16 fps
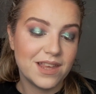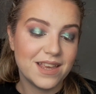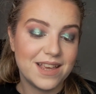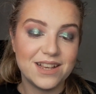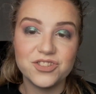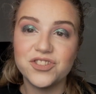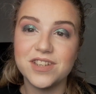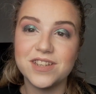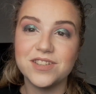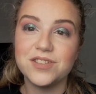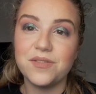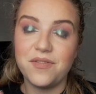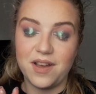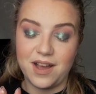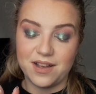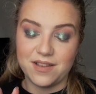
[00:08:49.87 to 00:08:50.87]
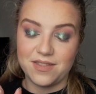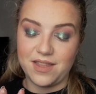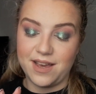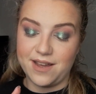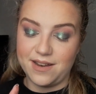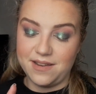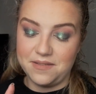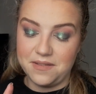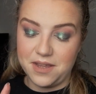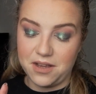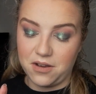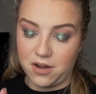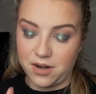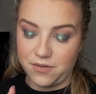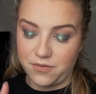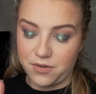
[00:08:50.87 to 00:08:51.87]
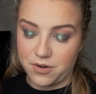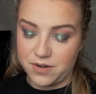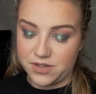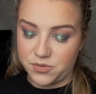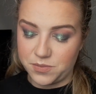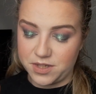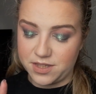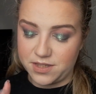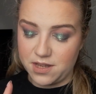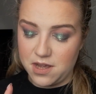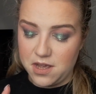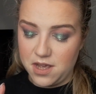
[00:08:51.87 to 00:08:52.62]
Can't change the fact that he got it for Christmas.